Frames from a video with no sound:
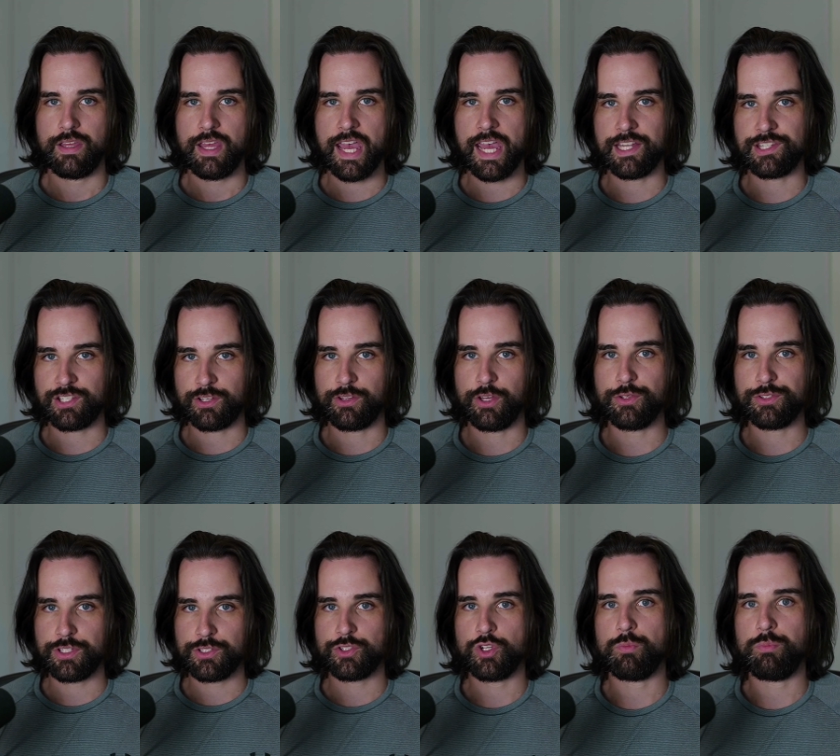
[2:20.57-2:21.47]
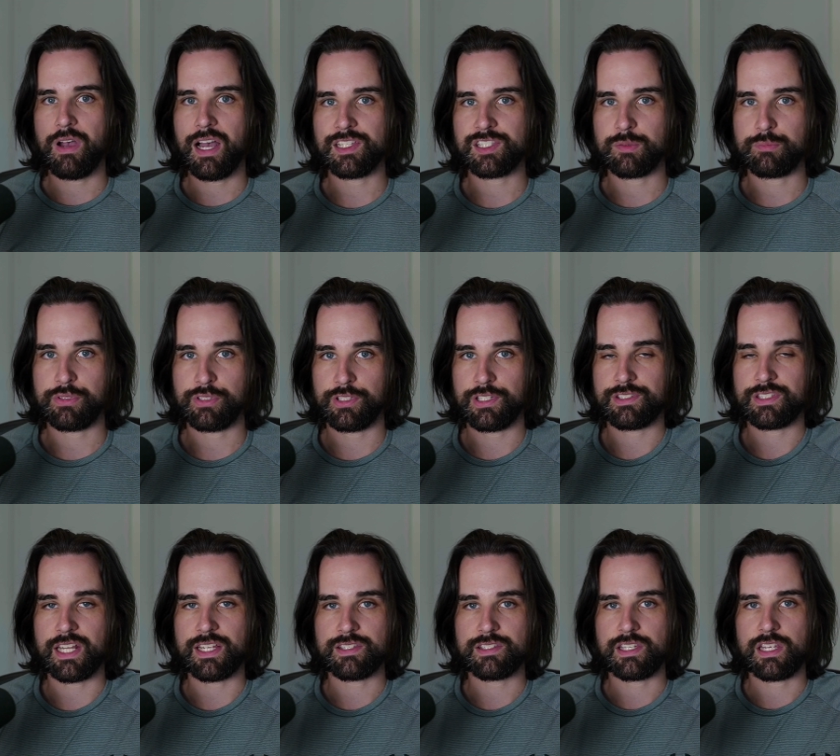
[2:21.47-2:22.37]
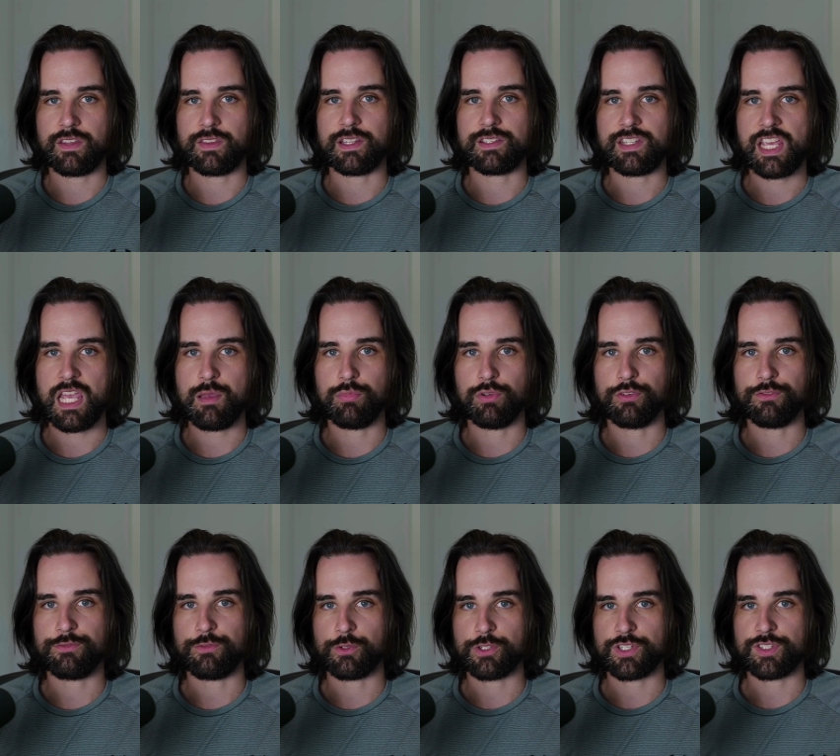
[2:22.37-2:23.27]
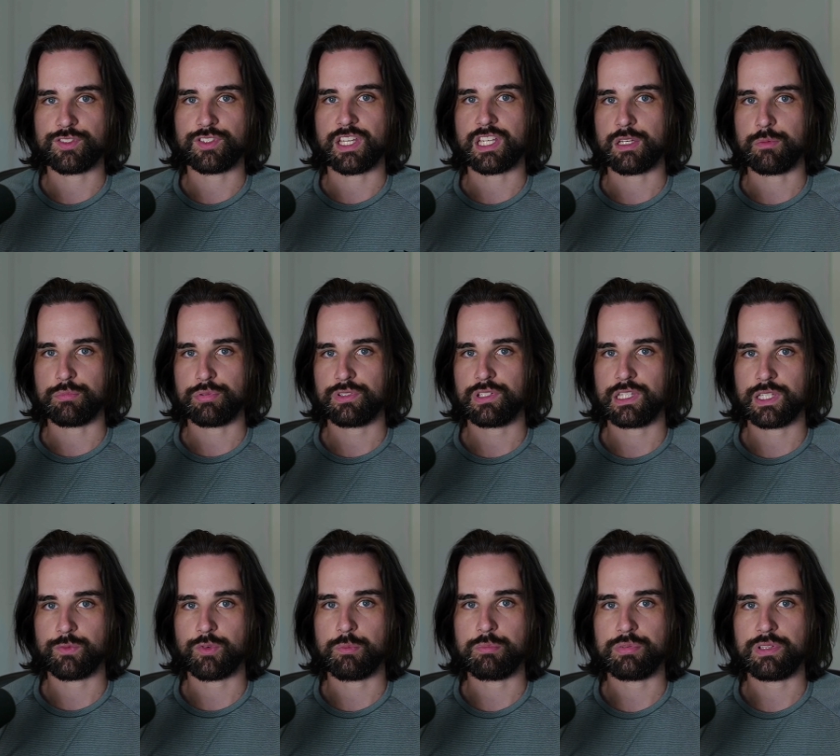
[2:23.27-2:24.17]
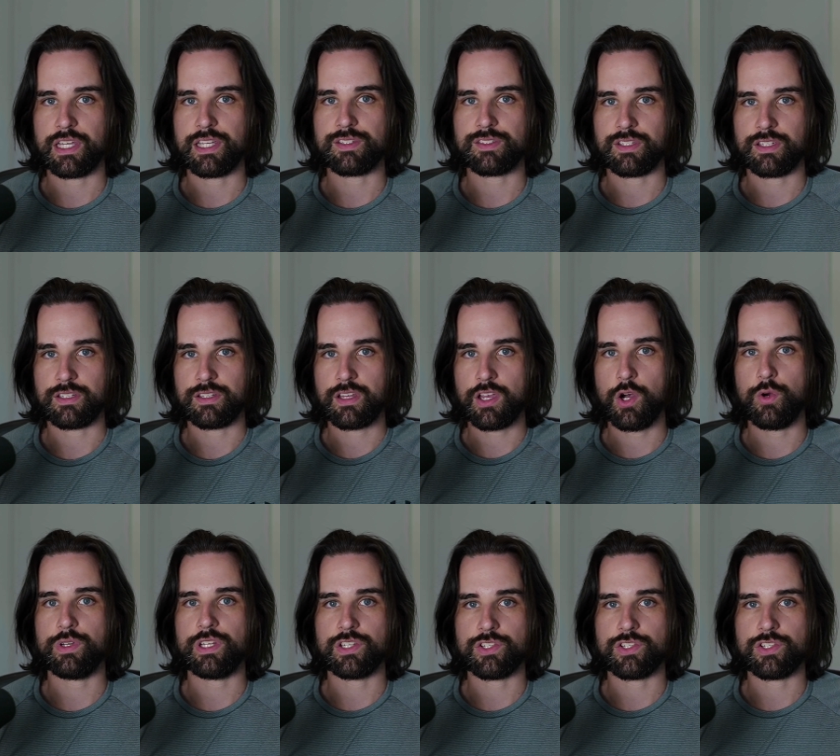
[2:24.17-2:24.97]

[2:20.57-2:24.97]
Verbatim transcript: And so those are the two possibilities that I see on the table for just like completely replacing coding